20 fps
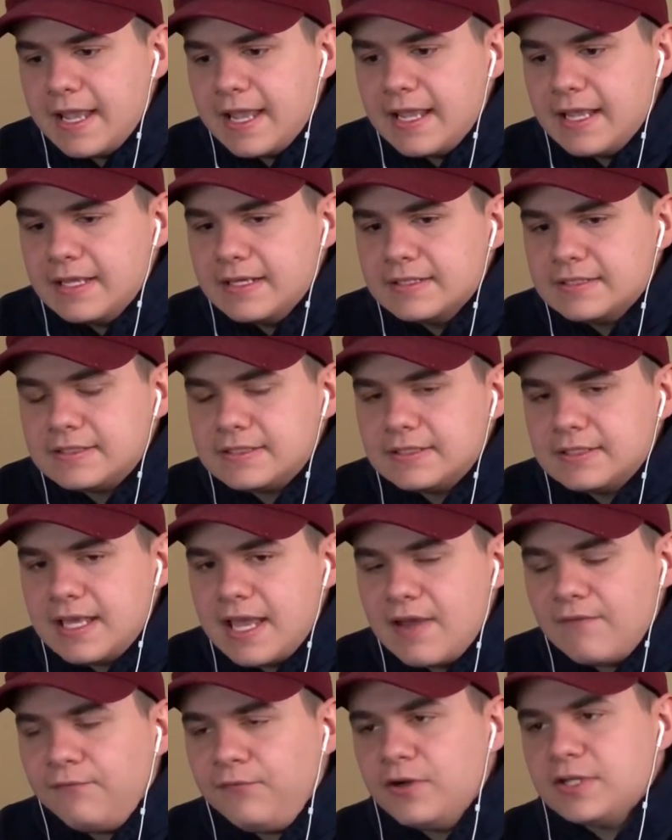and
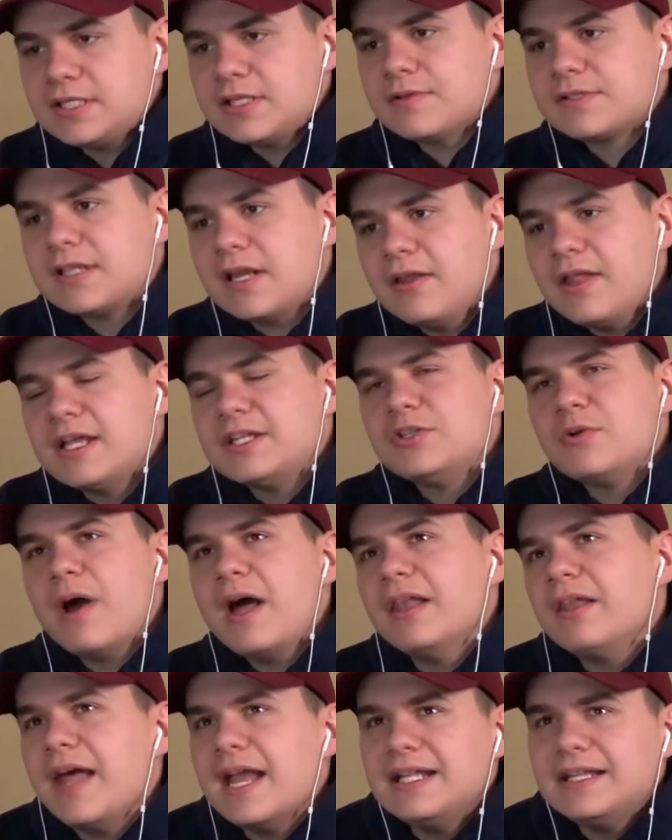at first I was kind of like,
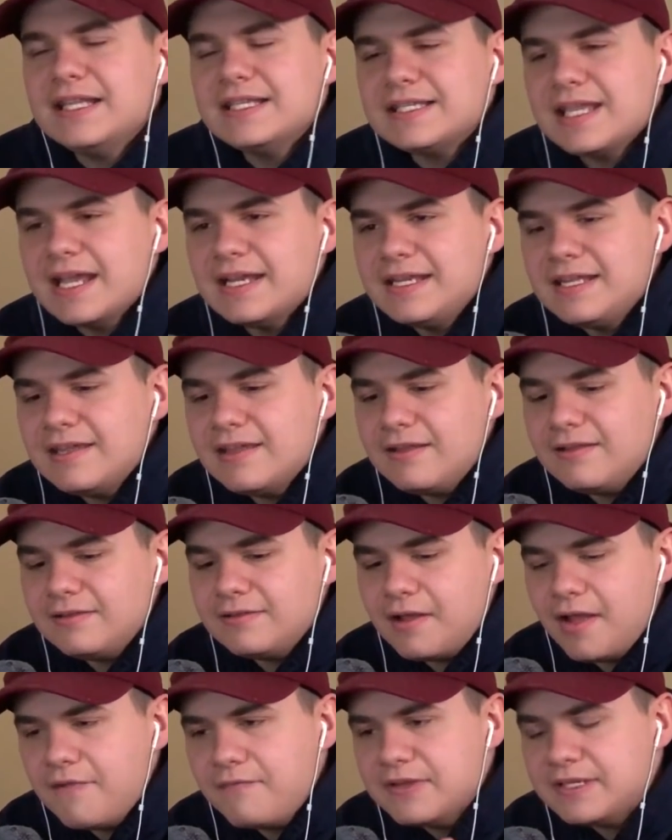do I like this
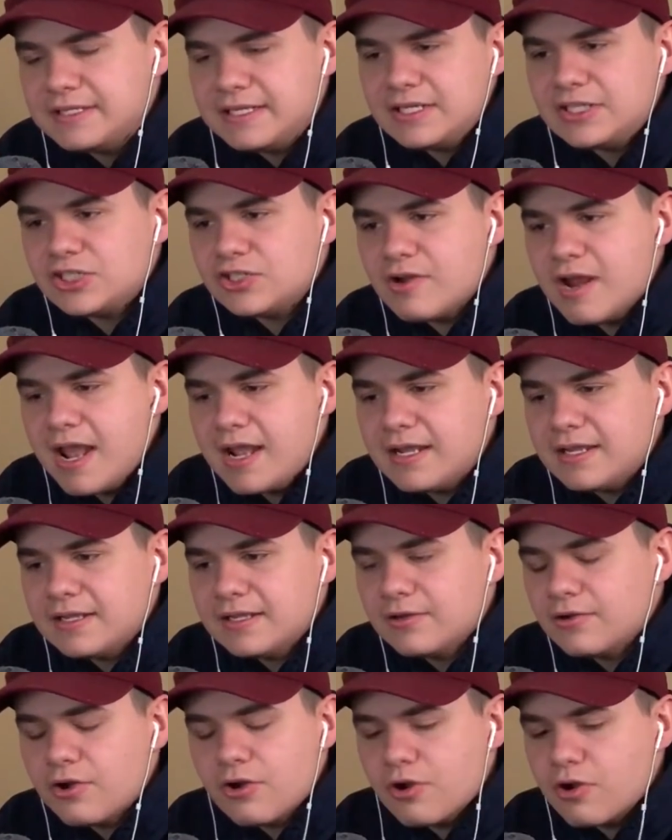idea of a diss track
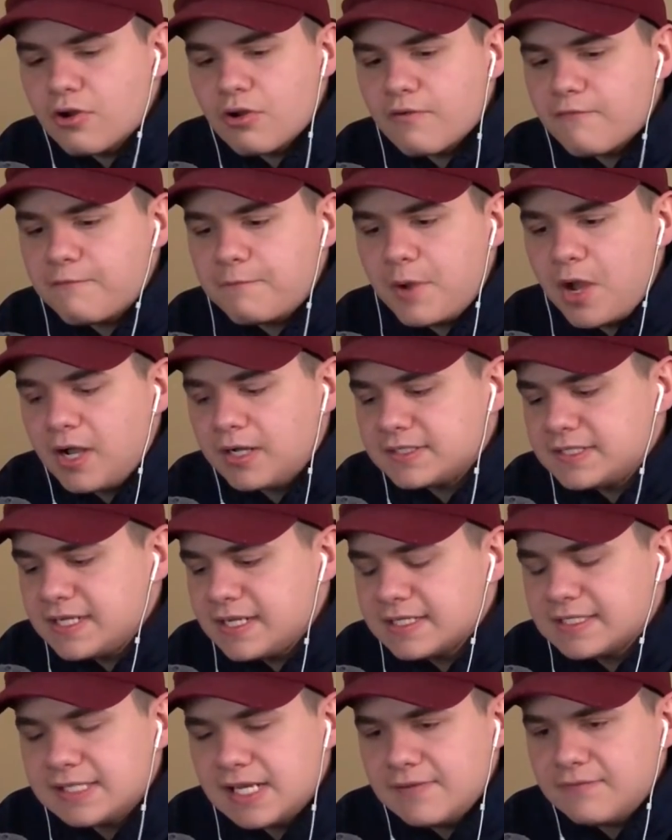or of
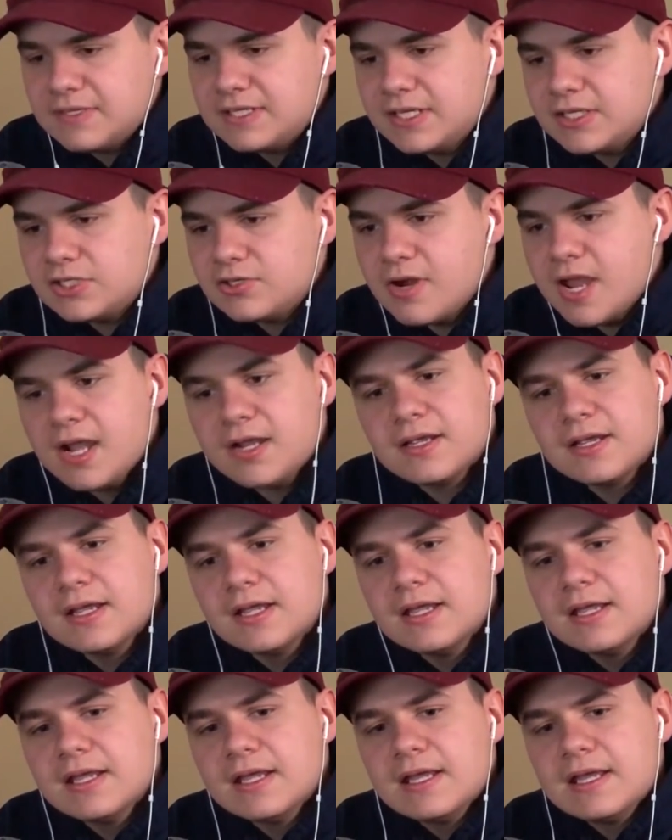boxing instead of a diss track?
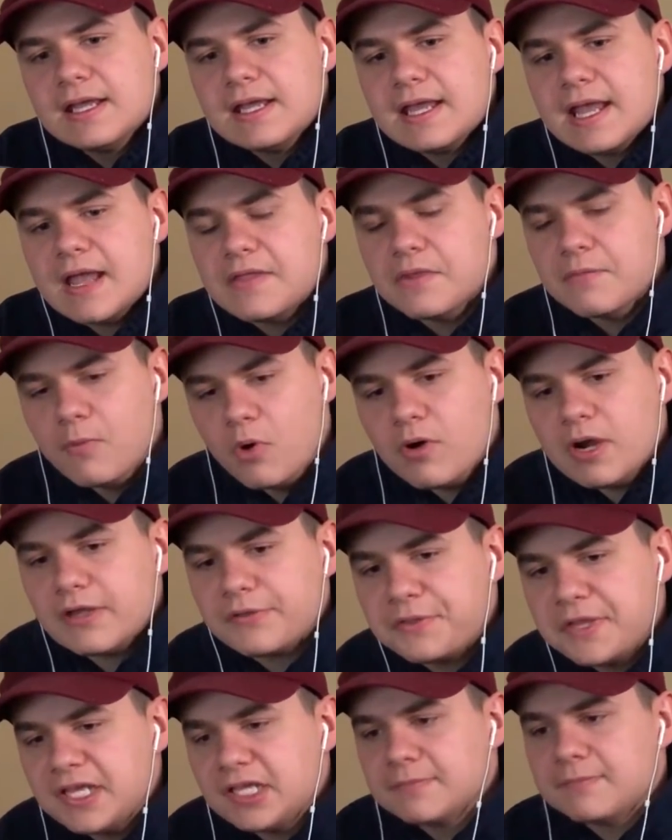And the more
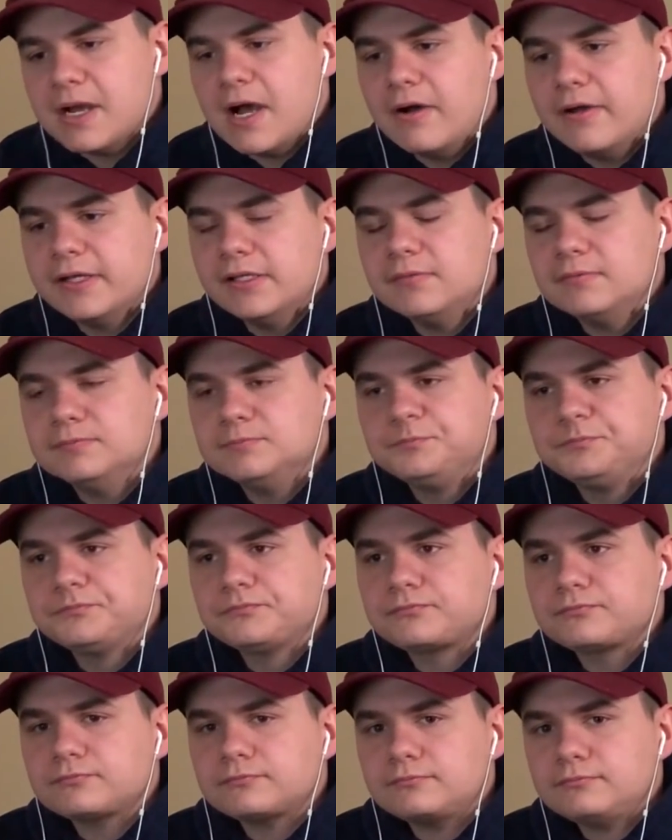I think about it,
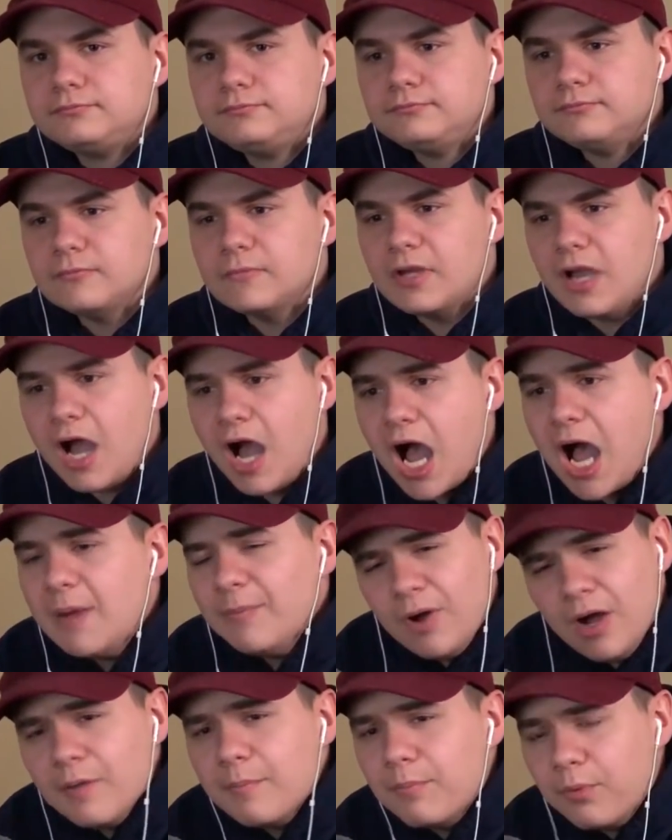
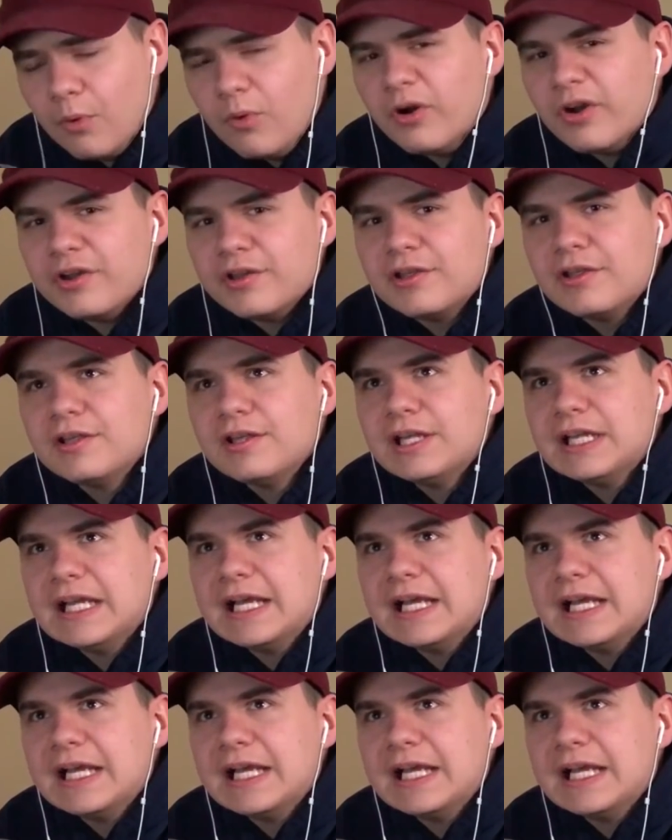I'm on board.